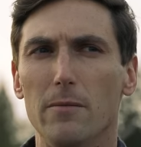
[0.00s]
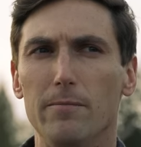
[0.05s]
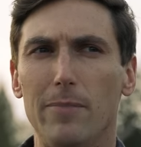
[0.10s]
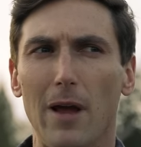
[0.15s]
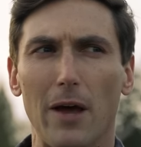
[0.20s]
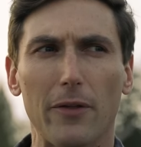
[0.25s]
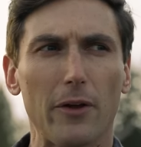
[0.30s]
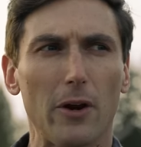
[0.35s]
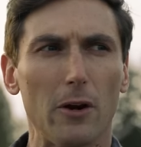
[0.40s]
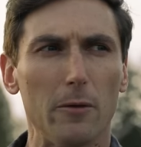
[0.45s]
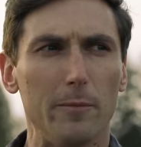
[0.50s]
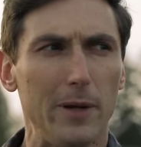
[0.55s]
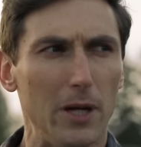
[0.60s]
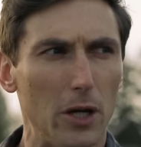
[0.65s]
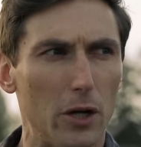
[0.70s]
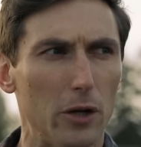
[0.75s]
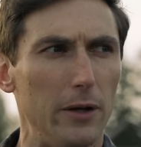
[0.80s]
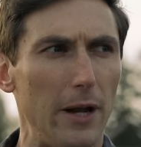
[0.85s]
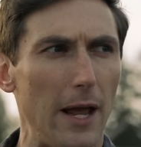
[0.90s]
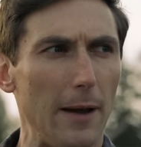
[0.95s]
Be out there, be a
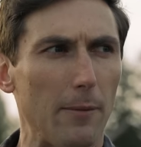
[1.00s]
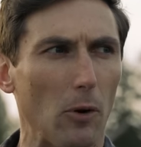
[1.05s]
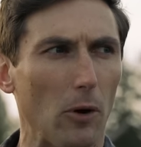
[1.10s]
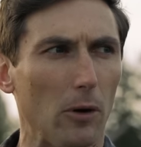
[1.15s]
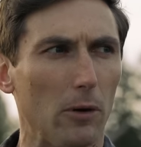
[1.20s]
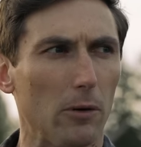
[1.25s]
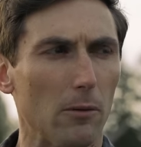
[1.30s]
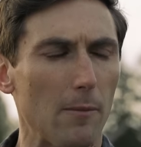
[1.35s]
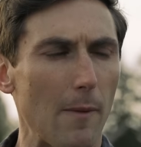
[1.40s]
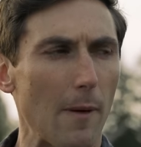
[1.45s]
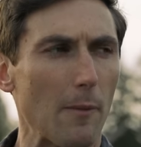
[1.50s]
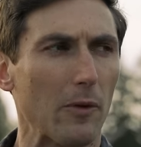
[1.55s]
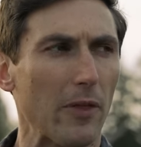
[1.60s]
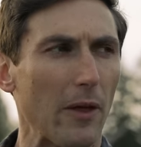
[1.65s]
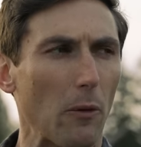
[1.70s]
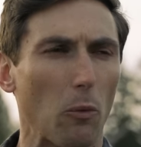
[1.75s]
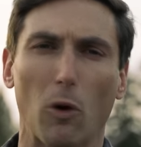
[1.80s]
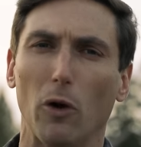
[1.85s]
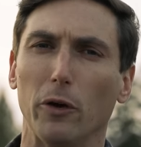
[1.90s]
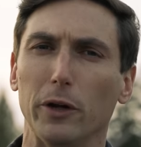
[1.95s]
good neighbor. Remember
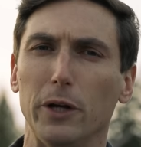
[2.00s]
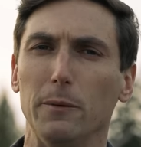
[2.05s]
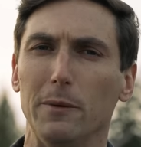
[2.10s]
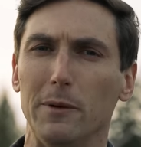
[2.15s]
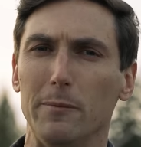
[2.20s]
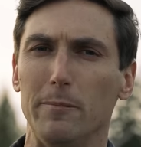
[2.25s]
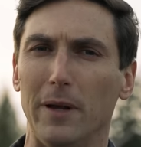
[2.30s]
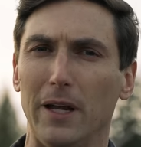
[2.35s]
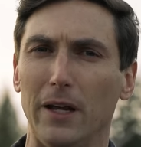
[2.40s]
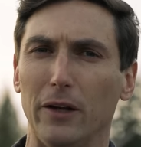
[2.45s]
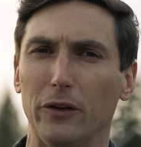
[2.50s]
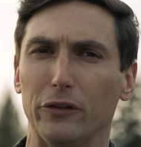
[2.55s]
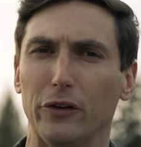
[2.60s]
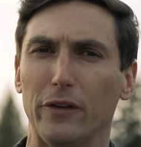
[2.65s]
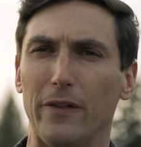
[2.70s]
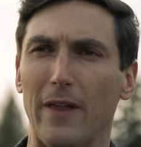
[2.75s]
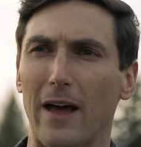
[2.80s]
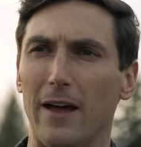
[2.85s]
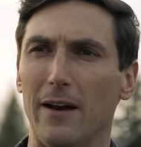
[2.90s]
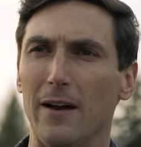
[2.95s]
that we're all human beings
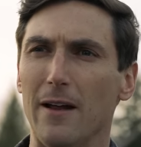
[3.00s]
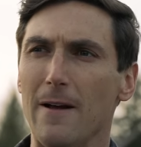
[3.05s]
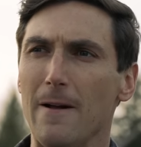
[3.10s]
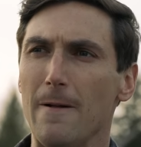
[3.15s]
and that